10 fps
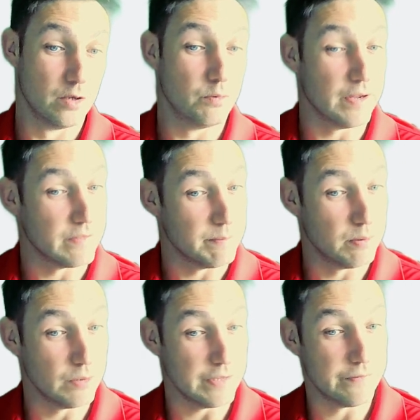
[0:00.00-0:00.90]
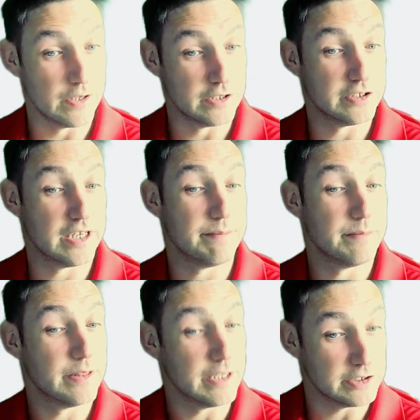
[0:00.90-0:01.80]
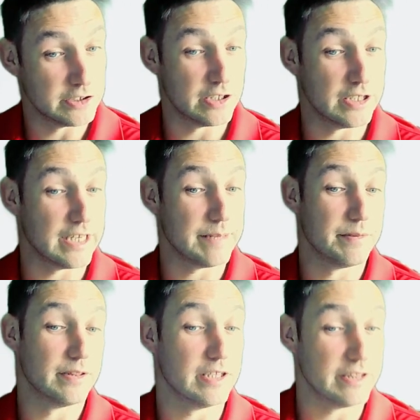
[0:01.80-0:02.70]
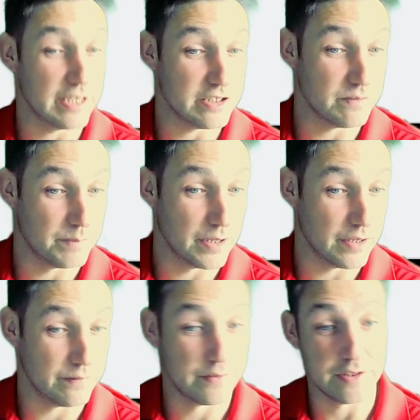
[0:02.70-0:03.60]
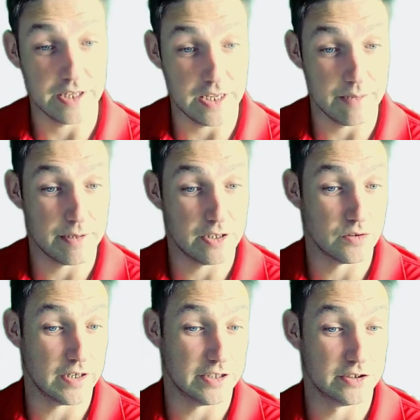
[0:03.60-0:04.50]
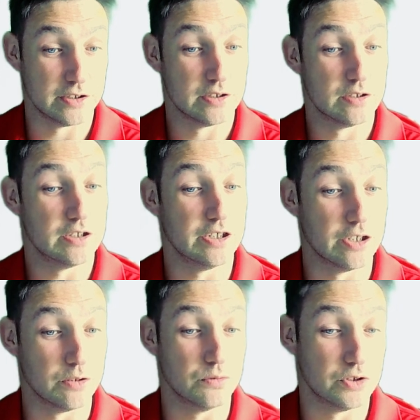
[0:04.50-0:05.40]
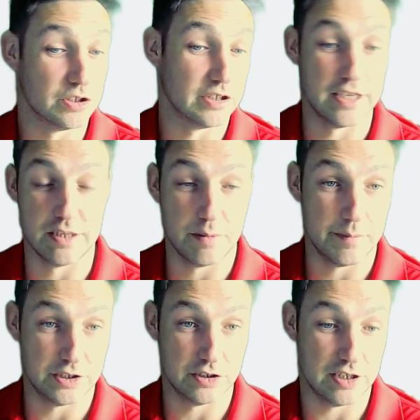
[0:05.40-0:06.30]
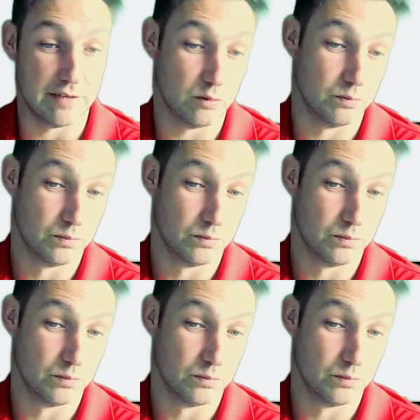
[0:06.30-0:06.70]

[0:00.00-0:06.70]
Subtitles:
We have the employee first name, their surname, their date of birth, the email address, the notes, and the permissions level.